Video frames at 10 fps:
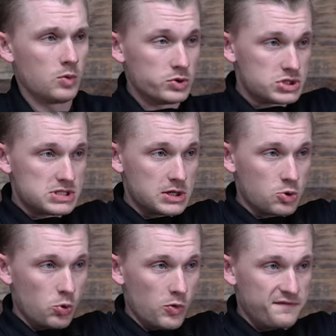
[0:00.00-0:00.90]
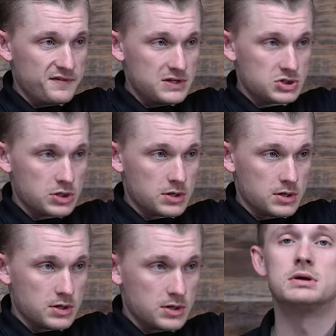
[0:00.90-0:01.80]
which is a cool feature.
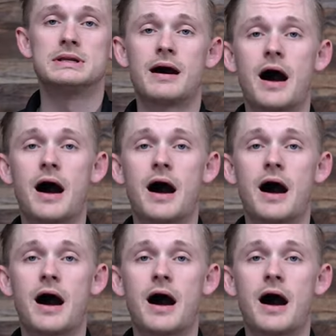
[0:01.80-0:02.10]
Now,